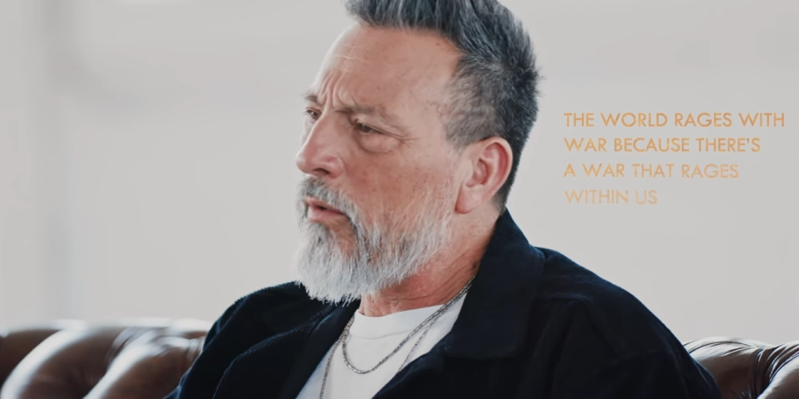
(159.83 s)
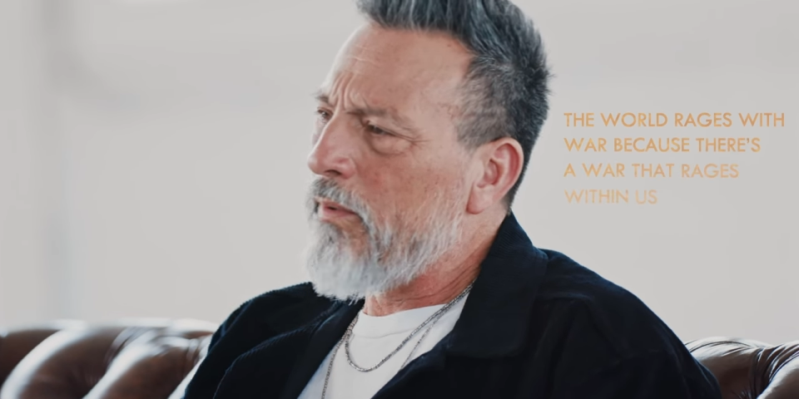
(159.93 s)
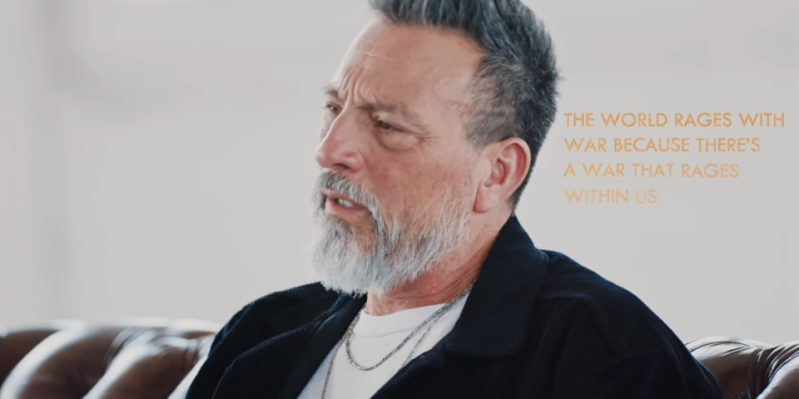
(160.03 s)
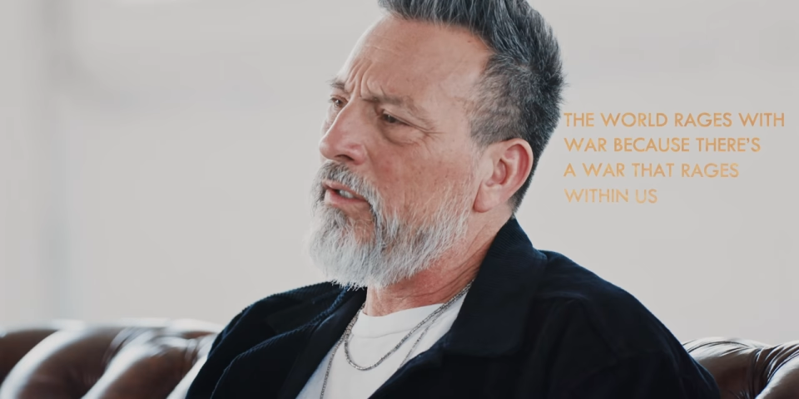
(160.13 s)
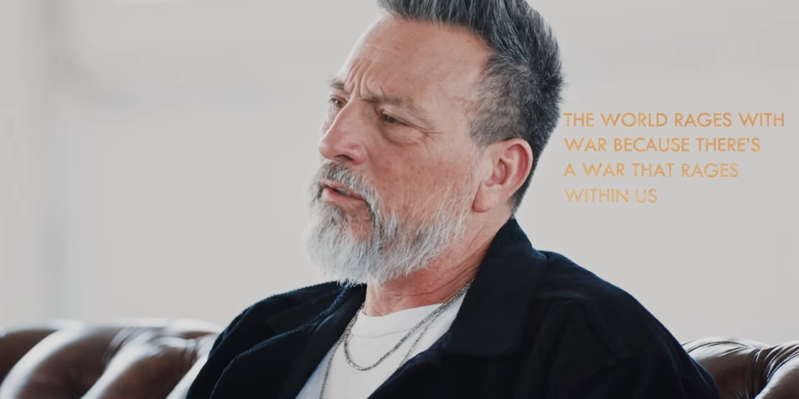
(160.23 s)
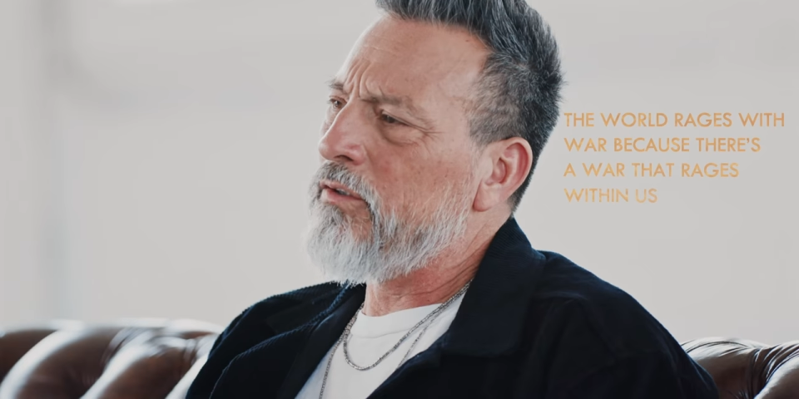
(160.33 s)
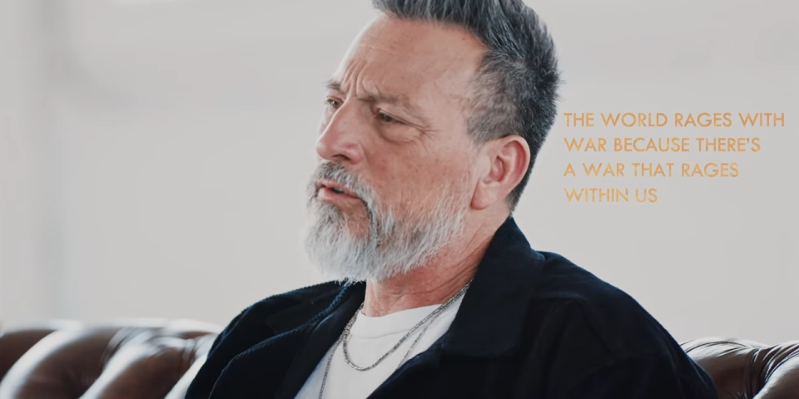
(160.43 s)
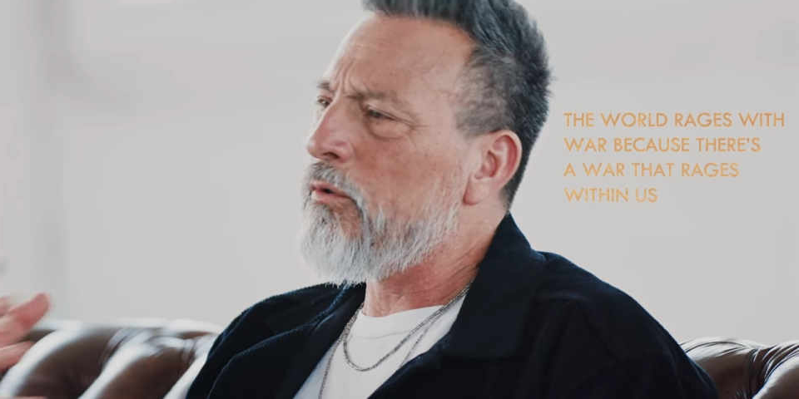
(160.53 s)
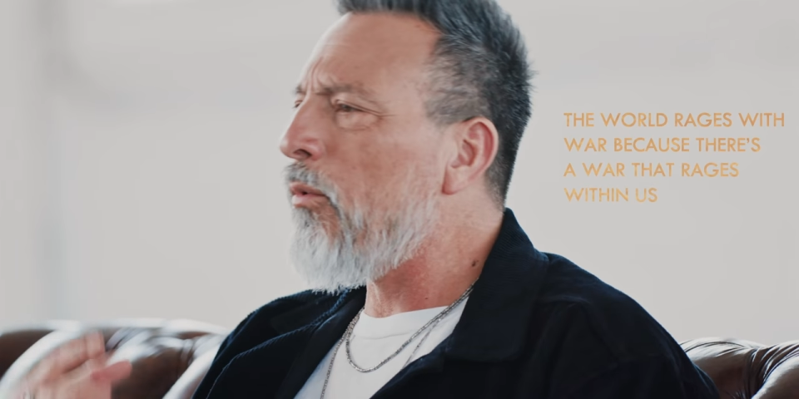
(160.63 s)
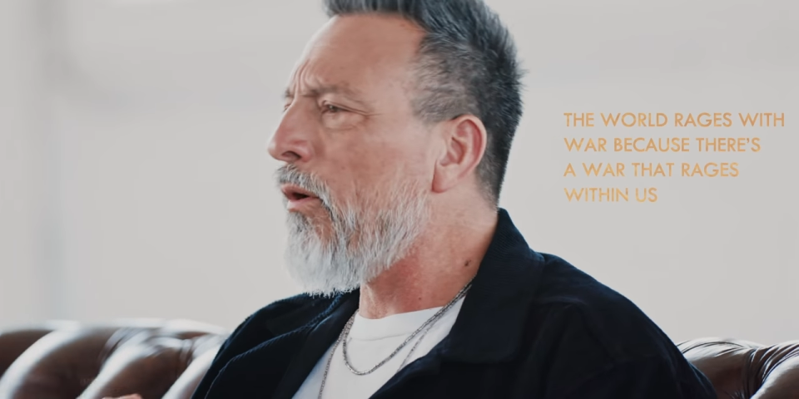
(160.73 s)
because
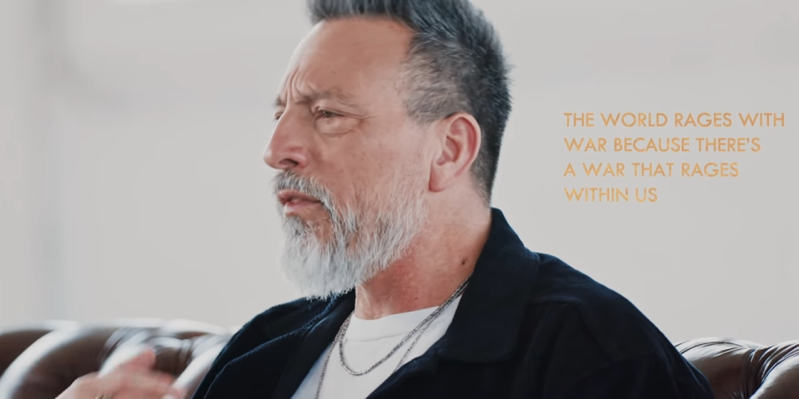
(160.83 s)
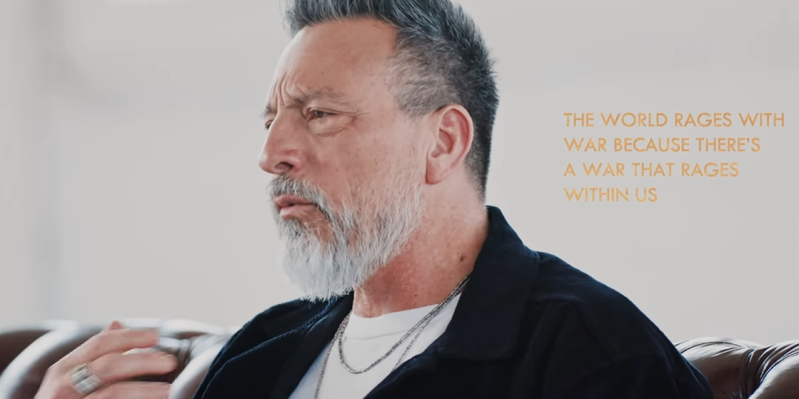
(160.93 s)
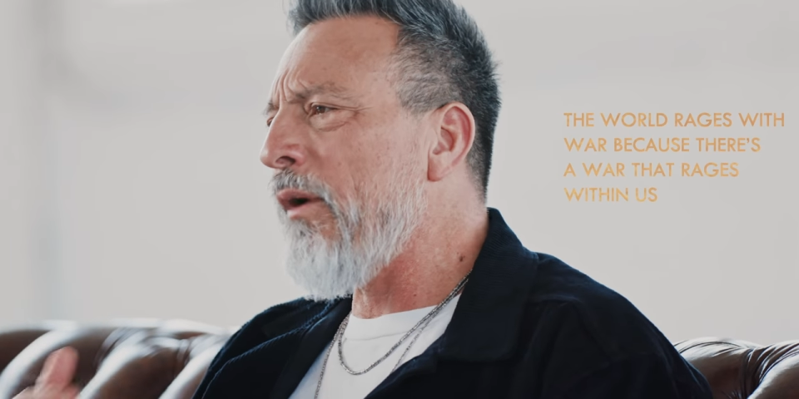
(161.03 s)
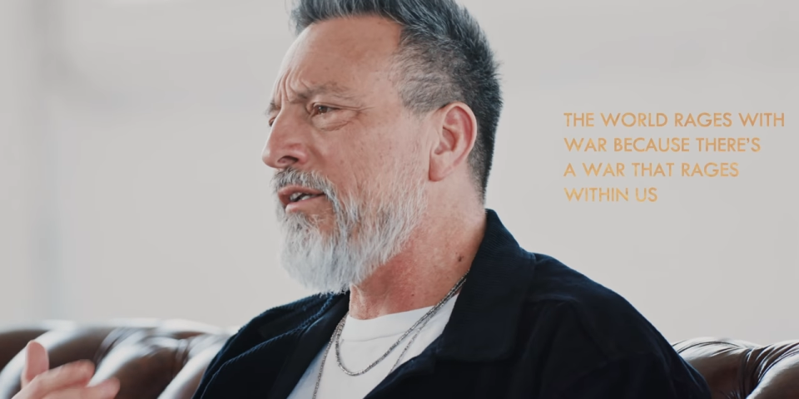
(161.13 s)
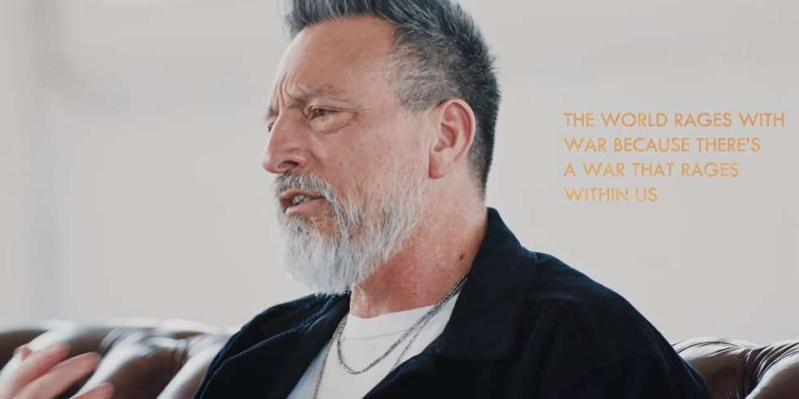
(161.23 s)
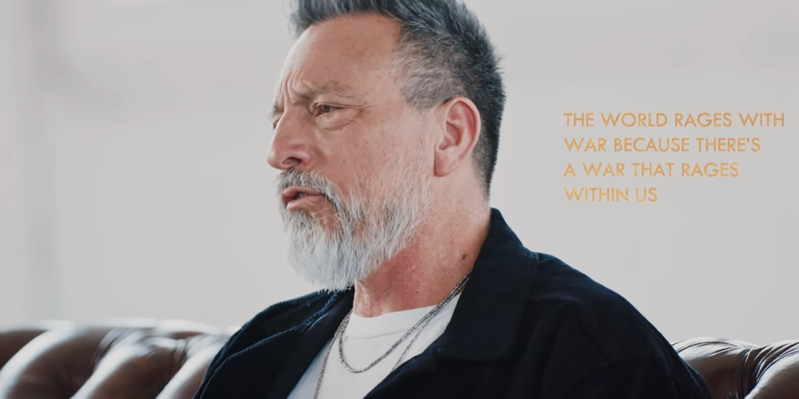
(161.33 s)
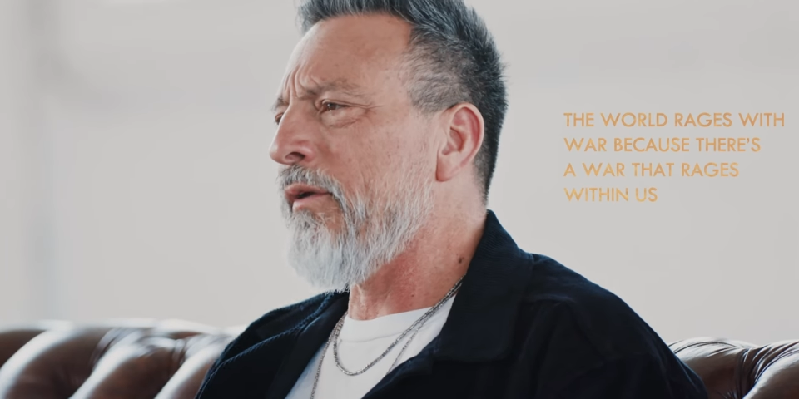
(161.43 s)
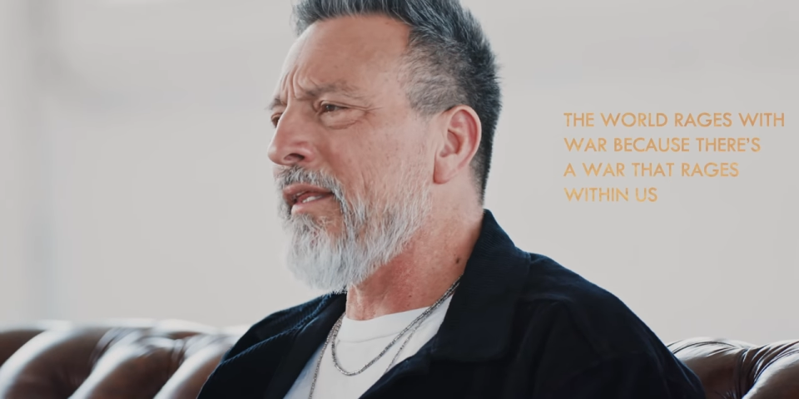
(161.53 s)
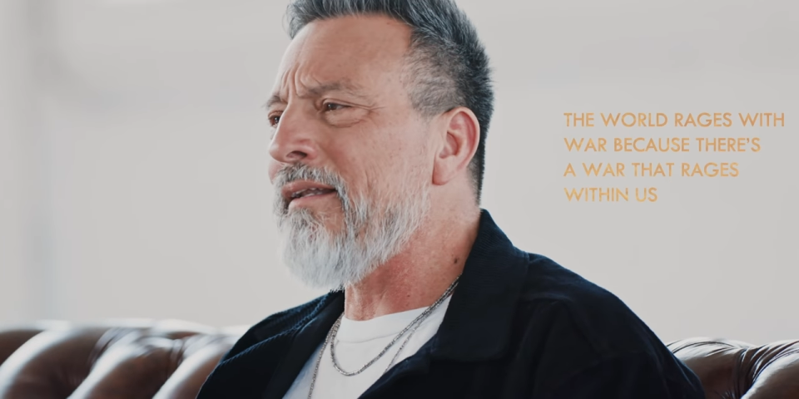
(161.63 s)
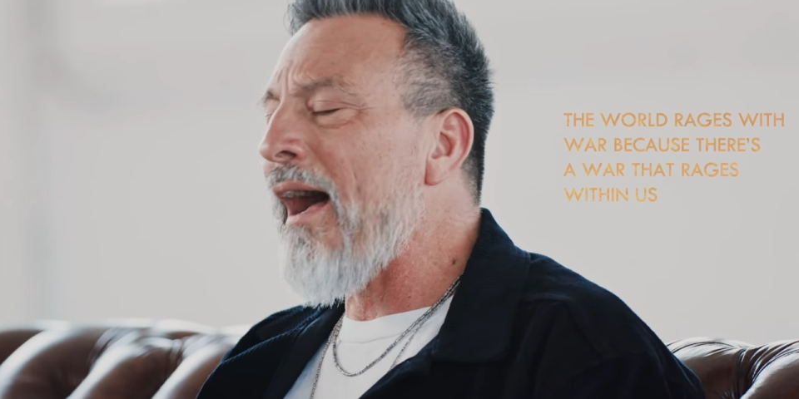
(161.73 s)
there's a war that rages
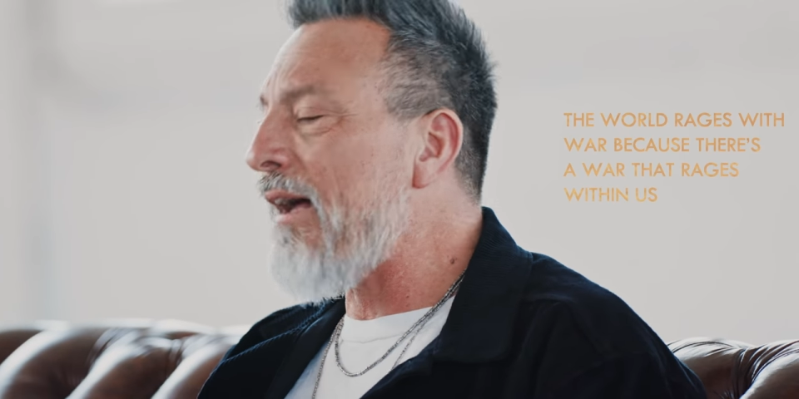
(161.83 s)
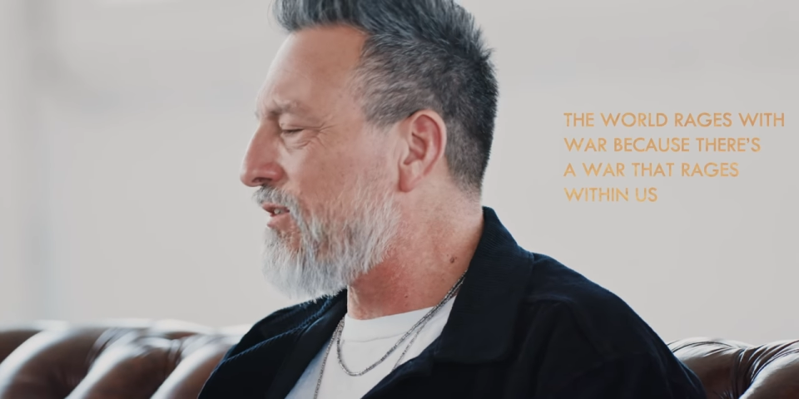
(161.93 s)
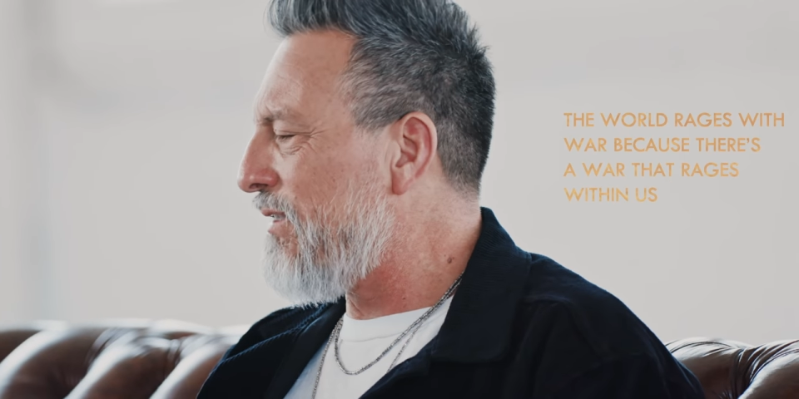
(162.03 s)
within us.